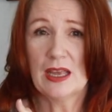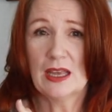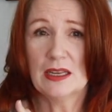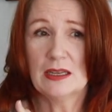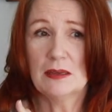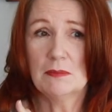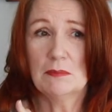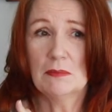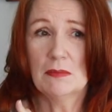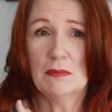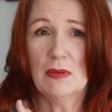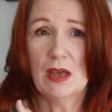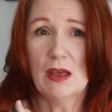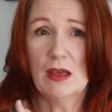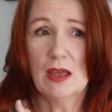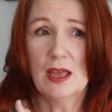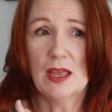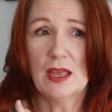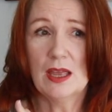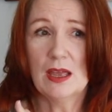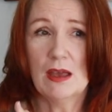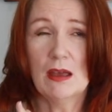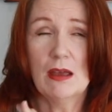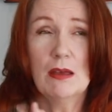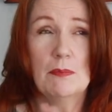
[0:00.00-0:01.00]
And in
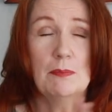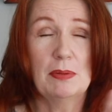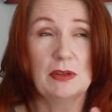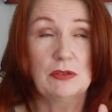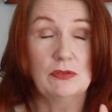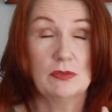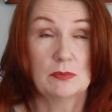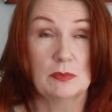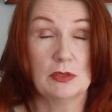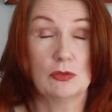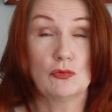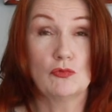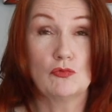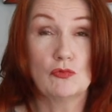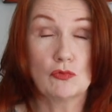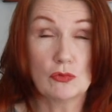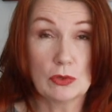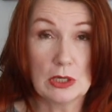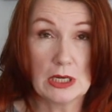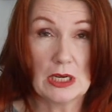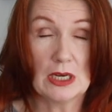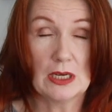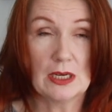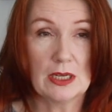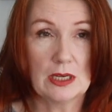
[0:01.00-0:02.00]
our bedroom is
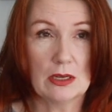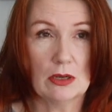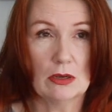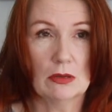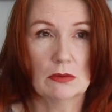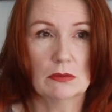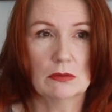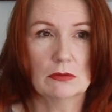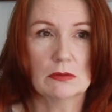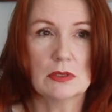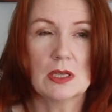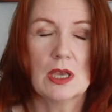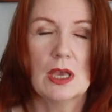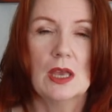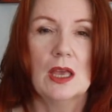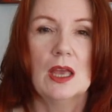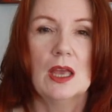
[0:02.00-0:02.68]
really cold